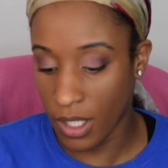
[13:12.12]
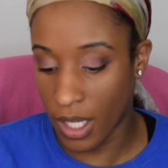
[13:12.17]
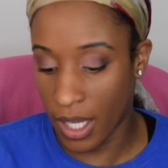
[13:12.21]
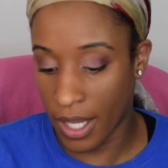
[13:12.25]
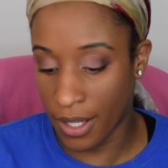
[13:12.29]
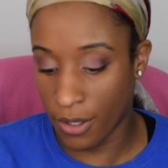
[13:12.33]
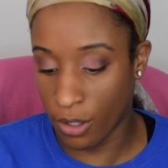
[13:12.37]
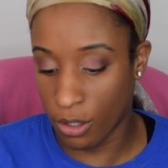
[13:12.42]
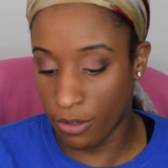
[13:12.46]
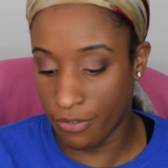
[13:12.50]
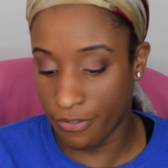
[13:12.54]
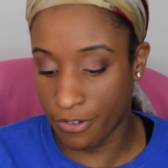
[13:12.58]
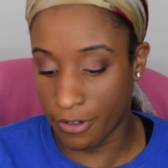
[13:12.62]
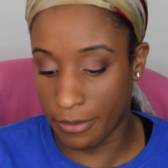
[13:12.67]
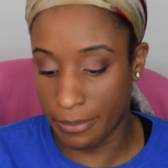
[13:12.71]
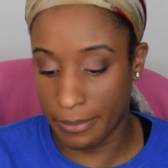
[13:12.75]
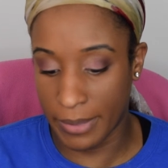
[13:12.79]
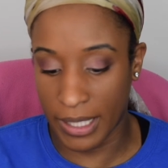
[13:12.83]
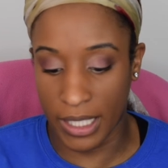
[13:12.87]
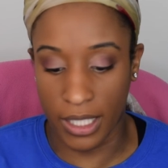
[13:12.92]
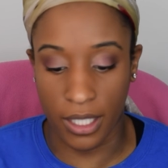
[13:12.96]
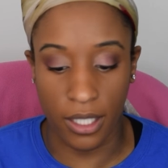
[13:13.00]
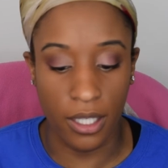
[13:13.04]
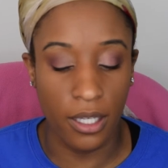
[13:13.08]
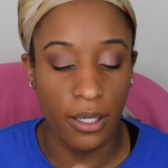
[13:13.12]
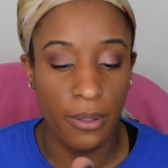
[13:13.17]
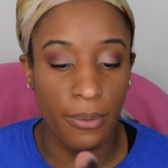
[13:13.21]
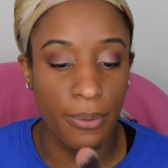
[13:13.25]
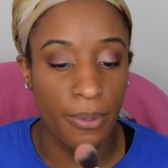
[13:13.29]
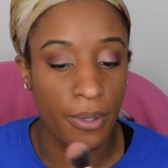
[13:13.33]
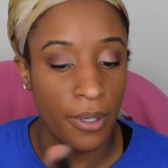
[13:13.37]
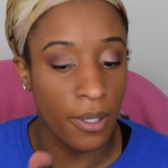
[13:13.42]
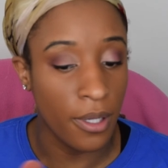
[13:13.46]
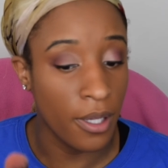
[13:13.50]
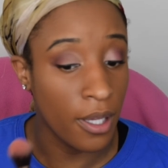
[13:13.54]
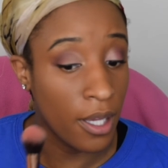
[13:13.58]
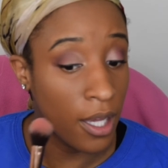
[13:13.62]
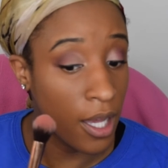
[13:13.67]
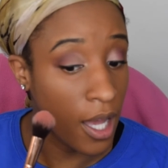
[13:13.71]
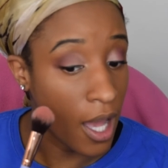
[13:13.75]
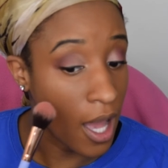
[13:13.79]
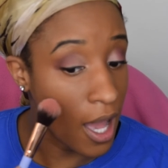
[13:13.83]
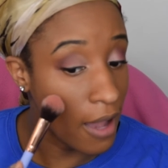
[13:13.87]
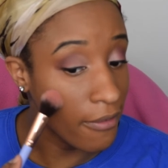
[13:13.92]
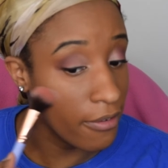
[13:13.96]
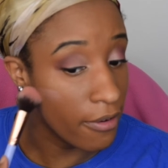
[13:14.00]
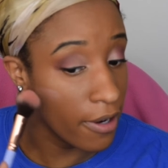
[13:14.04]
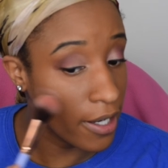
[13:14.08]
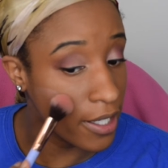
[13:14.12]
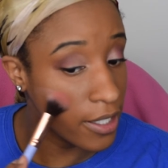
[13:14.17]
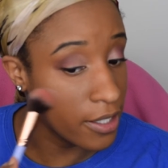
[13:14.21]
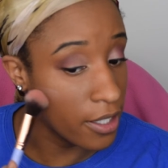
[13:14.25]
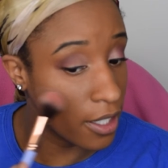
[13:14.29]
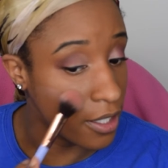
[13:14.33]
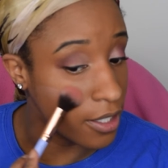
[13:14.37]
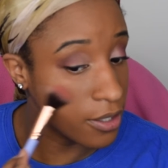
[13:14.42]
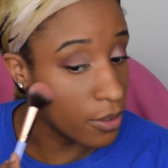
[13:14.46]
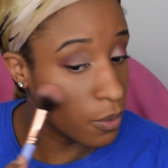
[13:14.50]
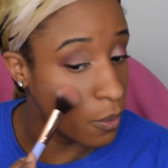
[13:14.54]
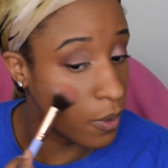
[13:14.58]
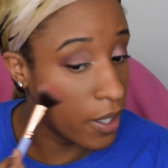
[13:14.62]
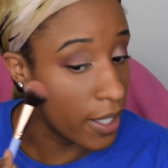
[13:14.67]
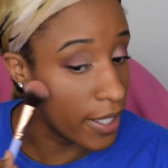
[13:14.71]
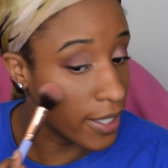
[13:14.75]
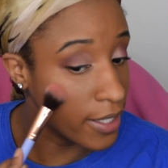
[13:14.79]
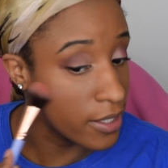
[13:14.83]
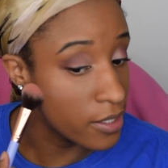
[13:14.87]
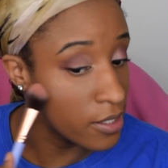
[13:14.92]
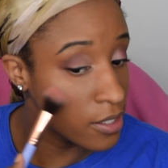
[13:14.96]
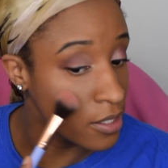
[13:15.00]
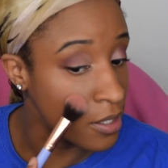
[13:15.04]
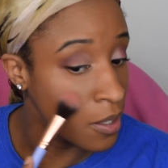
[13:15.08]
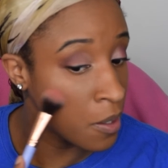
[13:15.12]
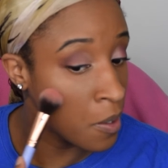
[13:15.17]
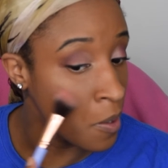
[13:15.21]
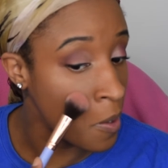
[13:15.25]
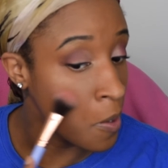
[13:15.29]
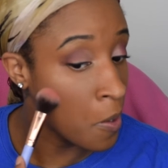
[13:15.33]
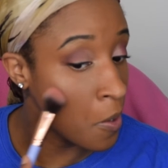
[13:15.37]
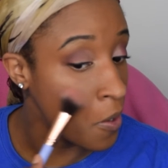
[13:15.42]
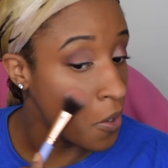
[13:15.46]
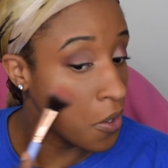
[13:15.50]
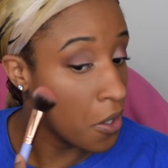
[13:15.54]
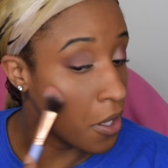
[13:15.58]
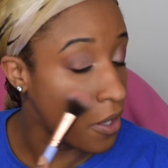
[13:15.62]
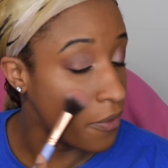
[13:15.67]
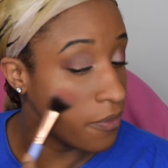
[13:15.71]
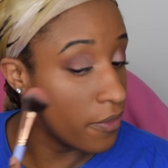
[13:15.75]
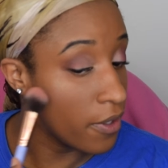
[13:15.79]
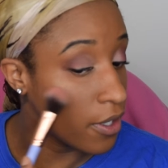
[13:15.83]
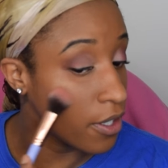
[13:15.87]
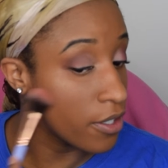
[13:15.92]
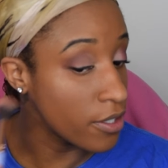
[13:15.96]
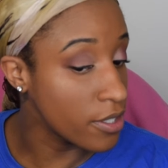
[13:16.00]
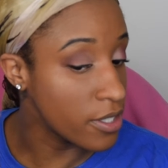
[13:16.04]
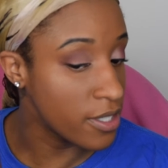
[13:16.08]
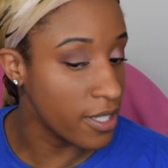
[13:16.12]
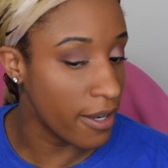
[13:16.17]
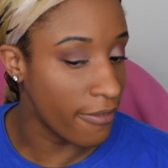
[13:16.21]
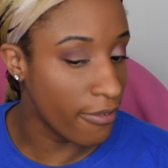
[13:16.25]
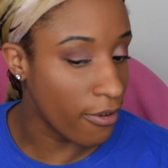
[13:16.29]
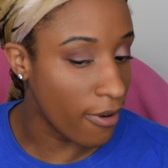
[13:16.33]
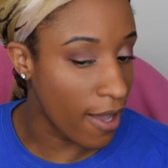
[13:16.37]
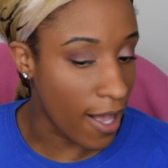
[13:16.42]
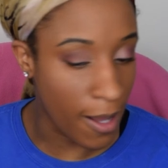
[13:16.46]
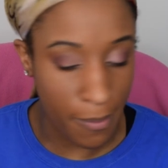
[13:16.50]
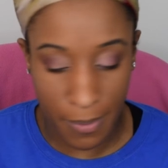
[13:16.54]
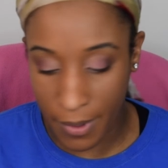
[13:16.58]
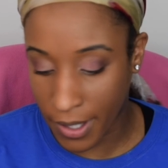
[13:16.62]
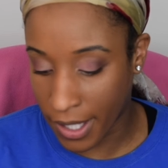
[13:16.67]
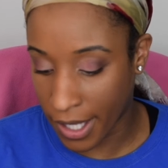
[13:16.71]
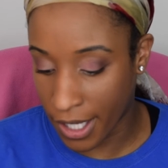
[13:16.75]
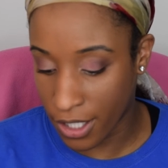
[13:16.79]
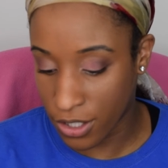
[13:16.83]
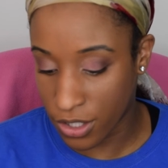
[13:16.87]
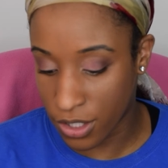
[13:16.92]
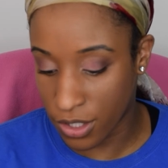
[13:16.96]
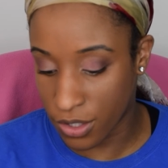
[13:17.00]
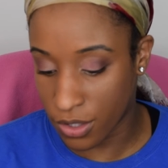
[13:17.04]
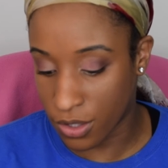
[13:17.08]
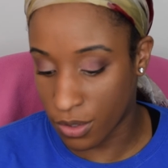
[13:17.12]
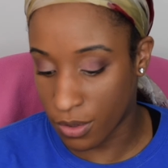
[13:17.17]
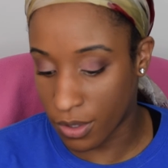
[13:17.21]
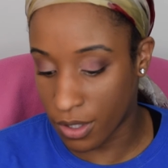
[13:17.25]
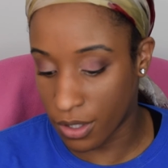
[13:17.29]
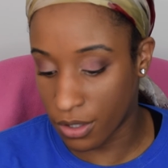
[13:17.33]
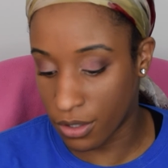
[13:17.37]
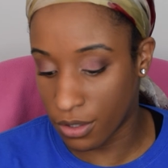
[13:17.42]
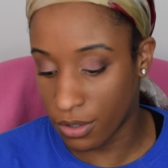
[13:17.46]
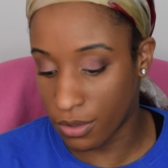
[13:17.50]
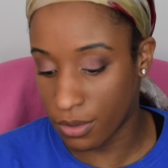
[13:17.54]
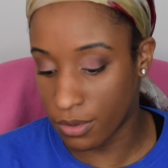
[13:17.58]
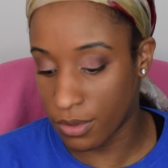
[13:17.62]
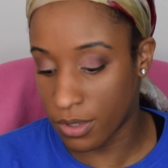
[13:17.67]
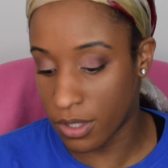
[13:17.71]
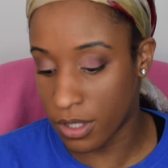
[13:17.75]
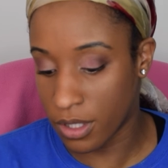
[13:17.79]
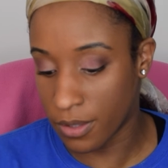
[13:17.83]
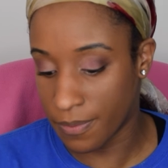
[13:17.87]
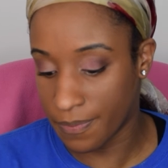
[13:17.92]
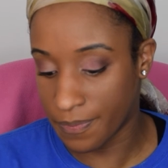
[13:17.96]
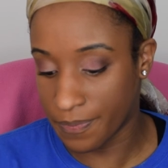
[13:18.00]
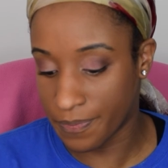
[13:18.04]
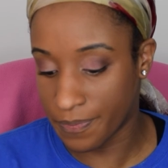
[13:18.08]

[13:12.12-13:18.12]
I know for me, I've already done it twice, and there are several applications you can use.